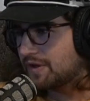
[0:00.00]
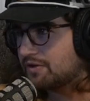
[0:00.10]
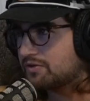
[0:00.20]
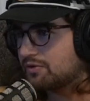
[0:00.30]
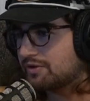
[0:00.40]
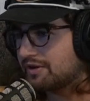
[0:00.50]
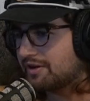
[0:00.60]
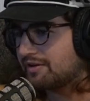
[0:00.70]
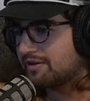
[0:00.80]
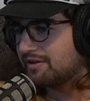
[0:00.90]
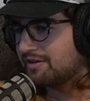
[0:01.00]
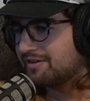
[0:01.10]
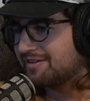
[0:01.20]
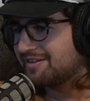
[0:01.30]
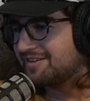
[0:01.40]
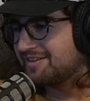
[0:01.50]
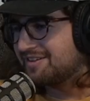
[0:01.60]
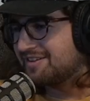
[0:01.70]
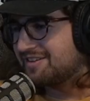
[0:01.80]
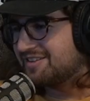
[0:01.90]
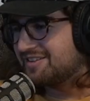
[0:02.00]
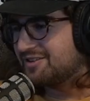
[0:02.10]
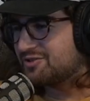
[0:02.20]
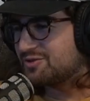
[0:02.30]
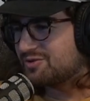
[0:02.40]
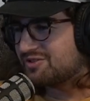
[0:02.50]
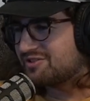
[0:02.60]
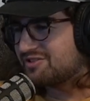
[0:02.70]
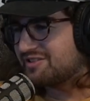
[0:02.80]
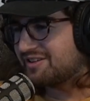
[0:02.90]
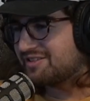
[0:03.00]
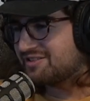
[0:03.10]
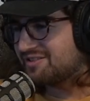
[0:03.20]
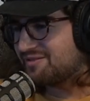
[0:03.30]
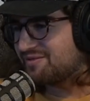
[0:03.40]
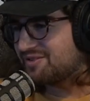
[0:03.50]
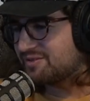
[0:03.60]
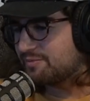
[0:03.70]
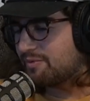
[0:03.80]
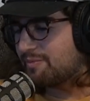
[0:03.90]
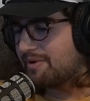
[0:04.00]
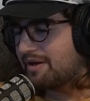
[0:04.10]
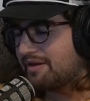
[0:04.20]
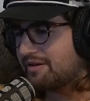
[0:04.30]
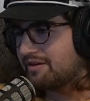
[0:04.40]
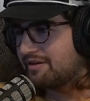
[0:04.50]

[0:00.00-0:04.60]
No, it's okay. There's no such thing as an invisible bat.